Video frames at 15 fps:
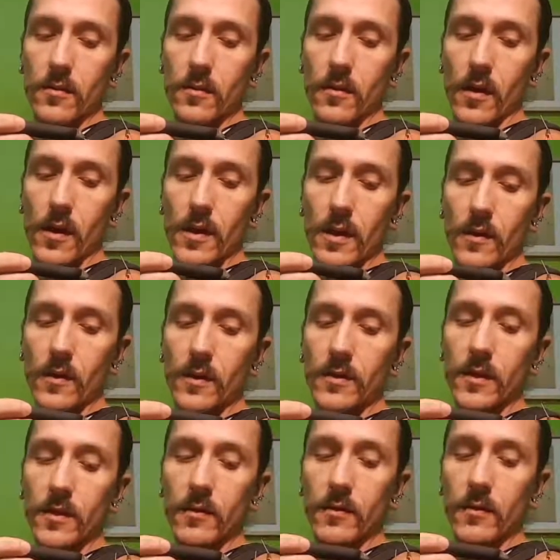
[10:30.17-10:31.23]
idea is
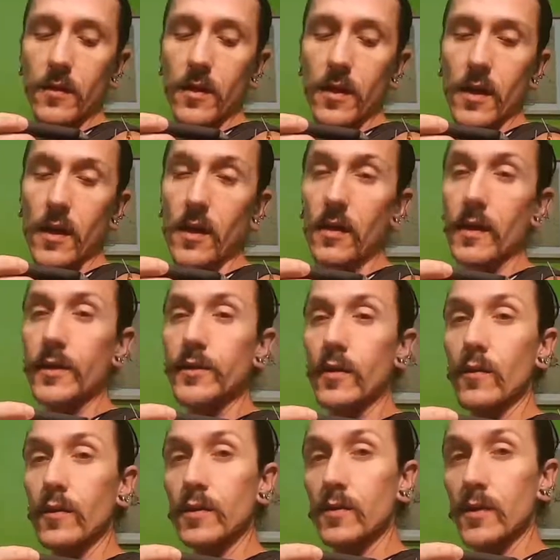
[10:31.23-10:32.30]
that the electro
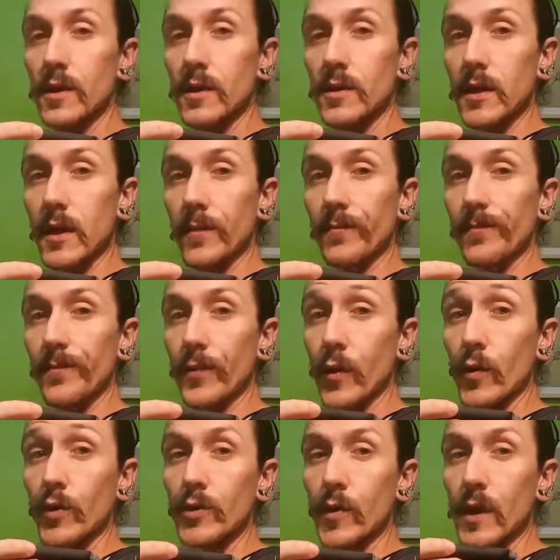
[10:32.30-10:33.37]
is releasing
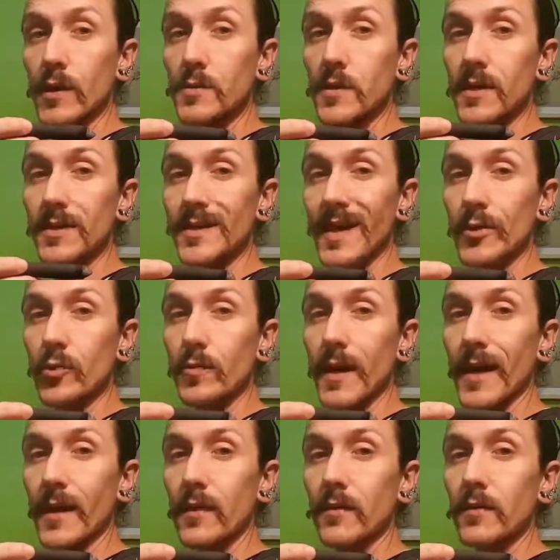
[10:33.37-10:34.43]
neurotransmitters and natural
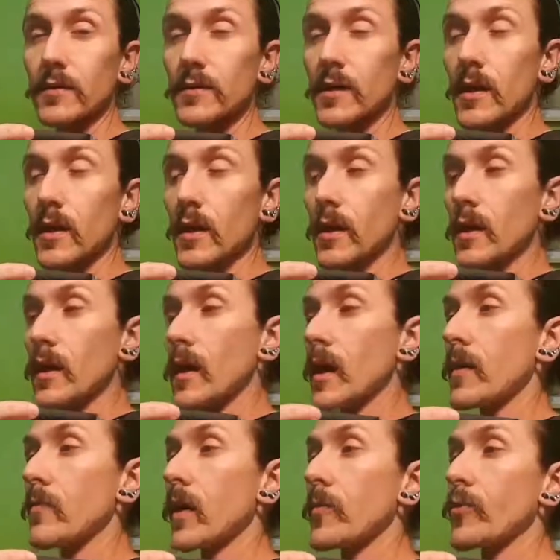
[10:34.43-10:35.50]
painkillers, and
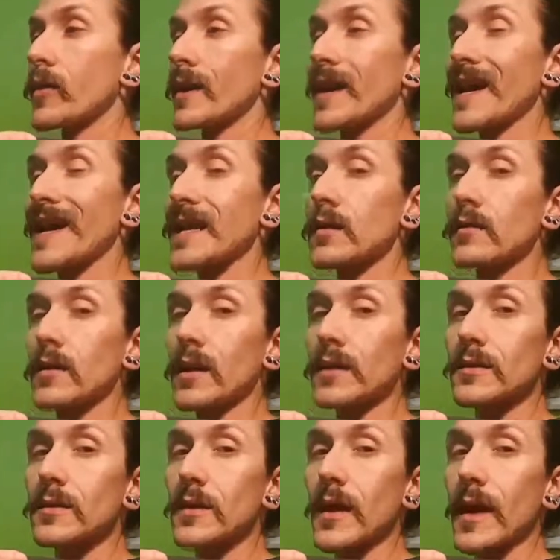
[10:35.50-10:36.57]
by putting heat into
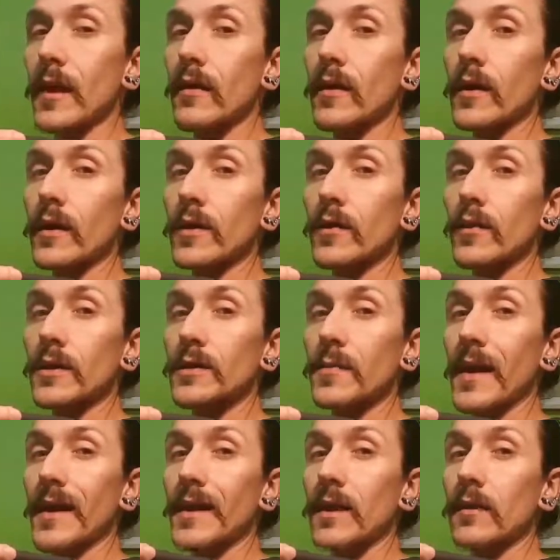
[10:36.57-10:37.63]
the area, you're
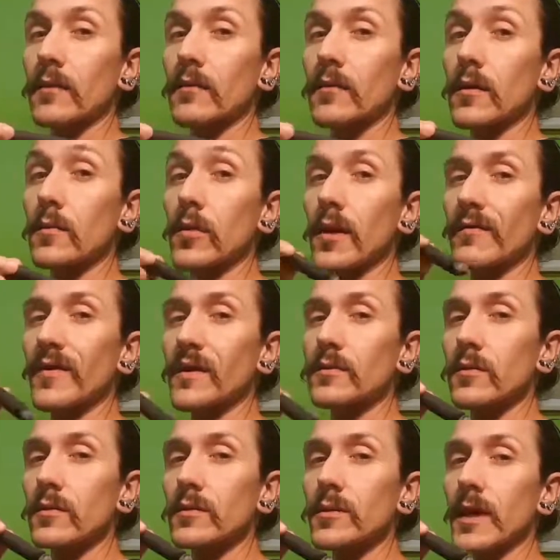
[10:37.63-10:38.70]
expanding the blood
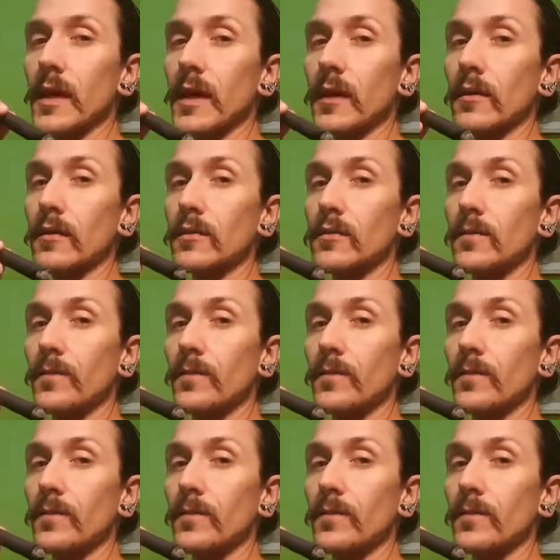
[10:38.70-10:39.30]
vessels and